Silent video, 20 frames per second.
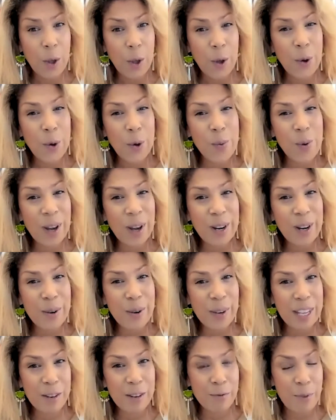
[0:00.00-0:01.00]
who want
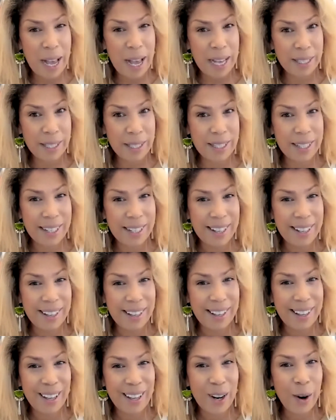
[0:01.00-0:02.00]
to invest
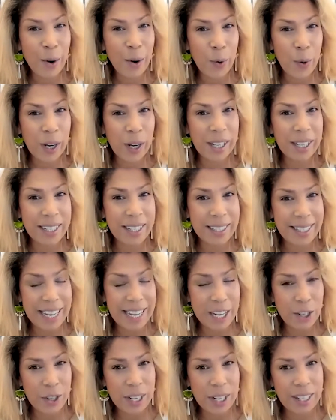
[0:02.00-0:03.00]
in our
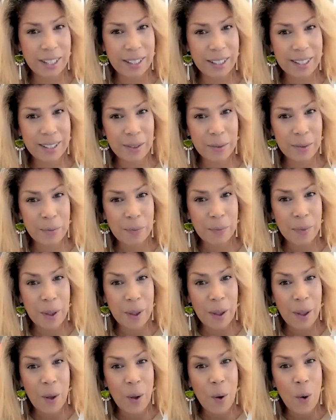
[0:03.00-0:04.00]
organizations
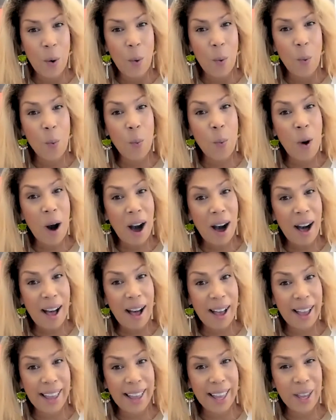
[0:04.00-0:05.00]

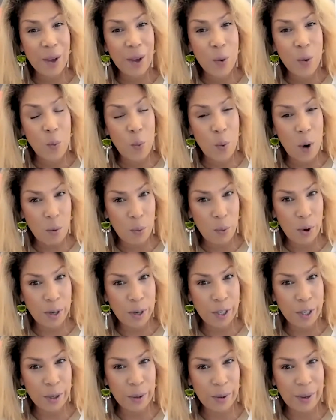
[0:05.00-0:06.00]
why what we're
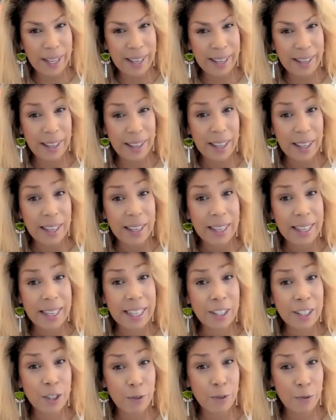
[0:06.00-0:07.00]
doing
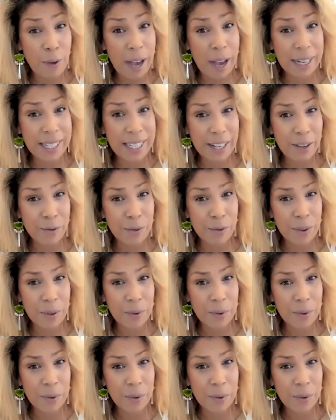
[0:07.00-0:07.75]
is effective.